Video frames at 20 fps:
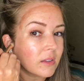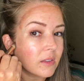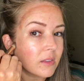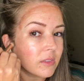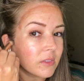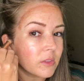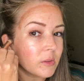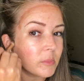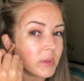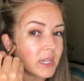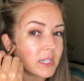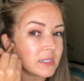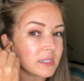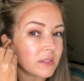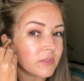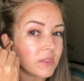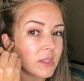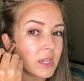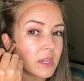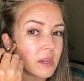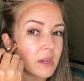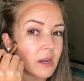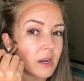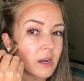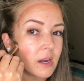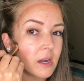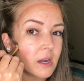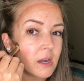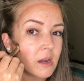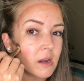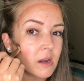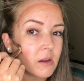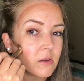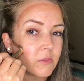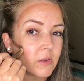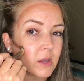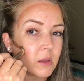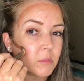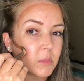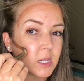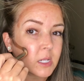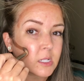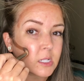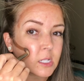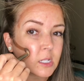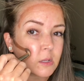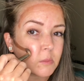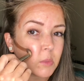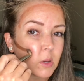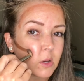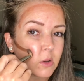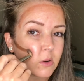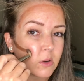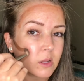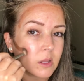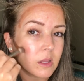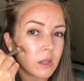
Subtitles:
the base of the ear, find my cheekbone,